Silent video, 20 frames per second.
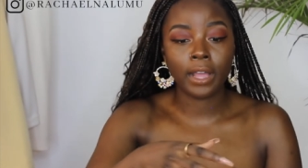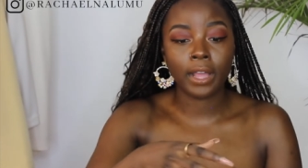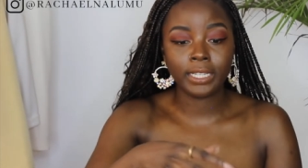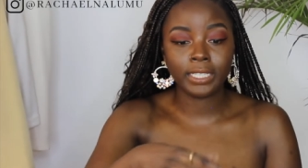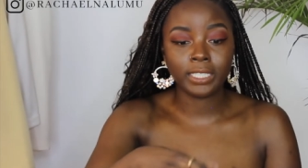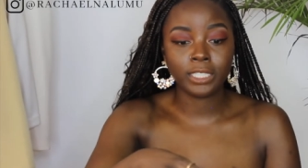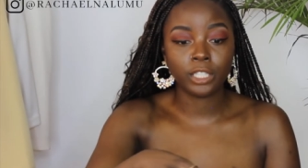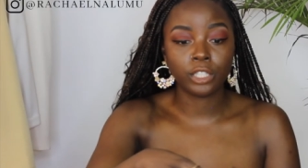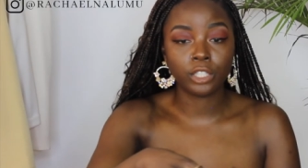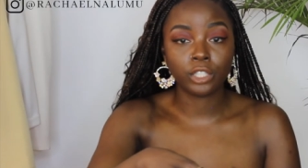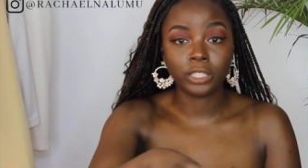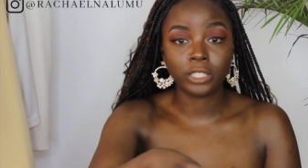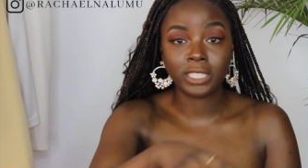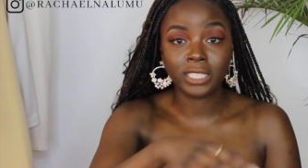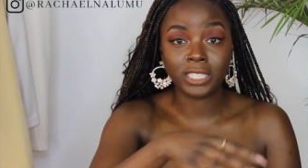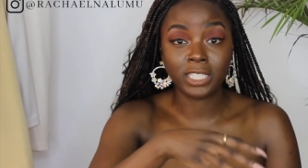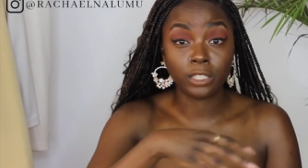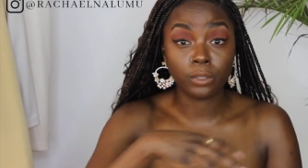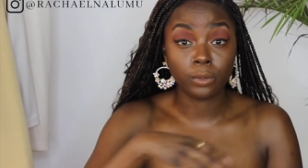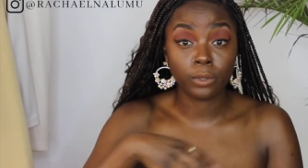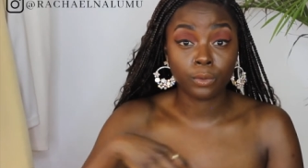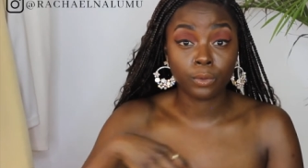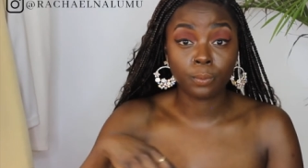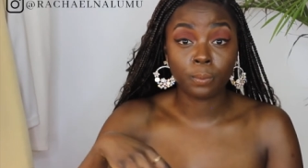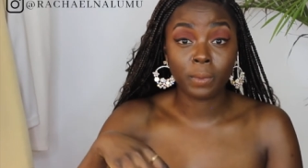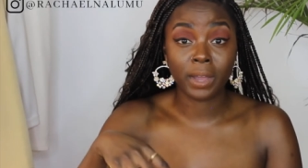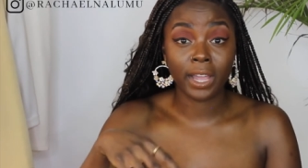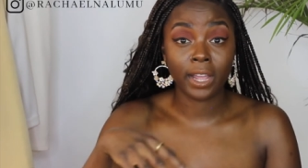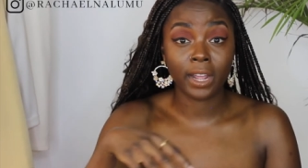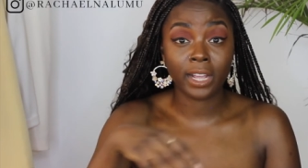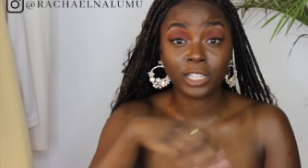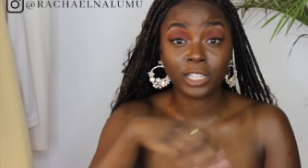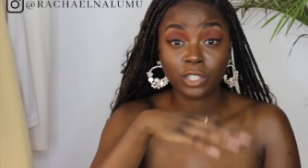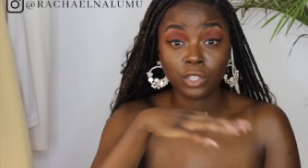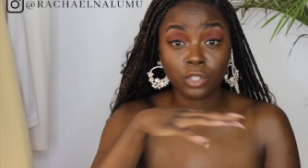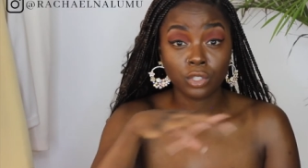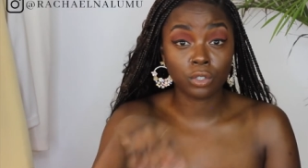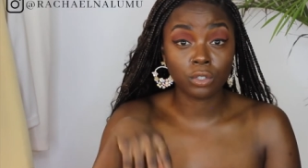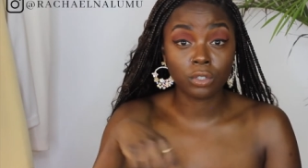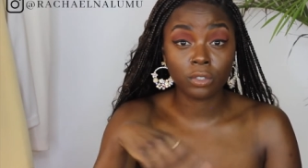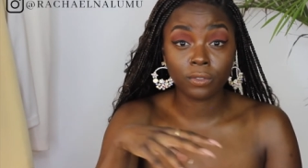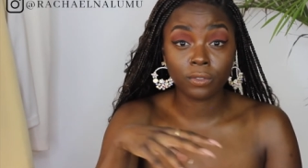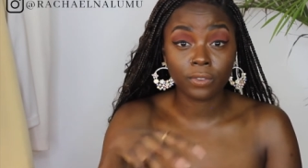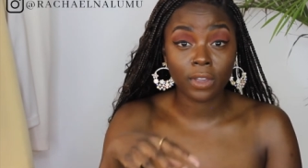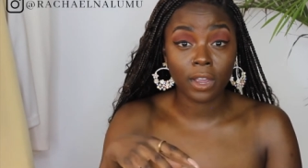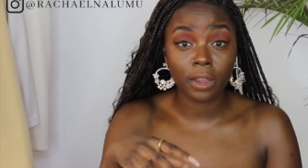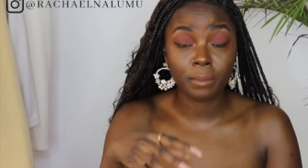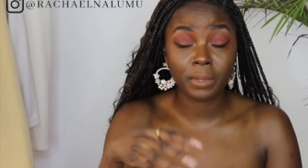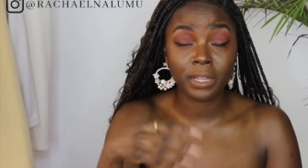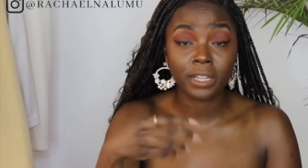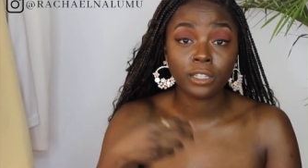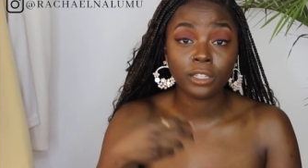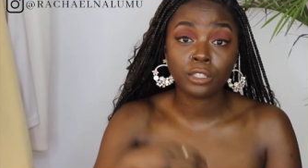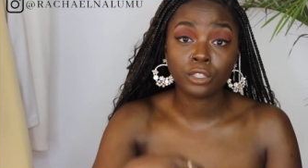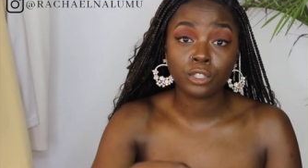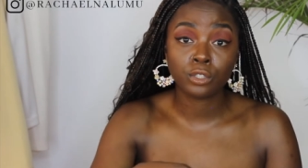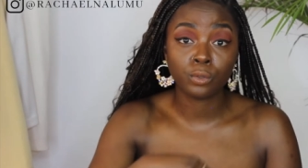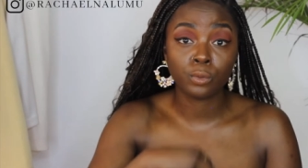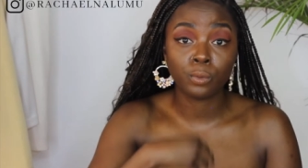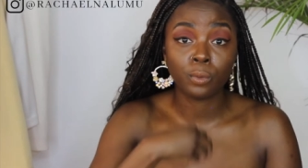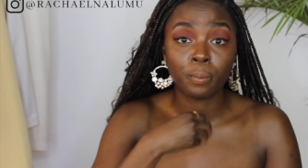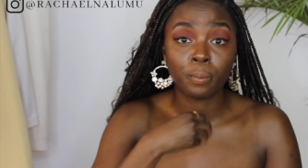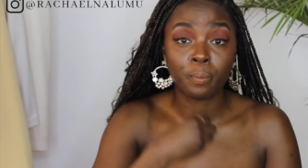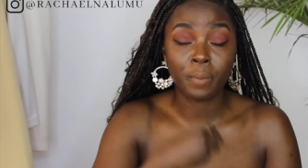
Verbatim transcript: I, need to learn to deal with my external environment to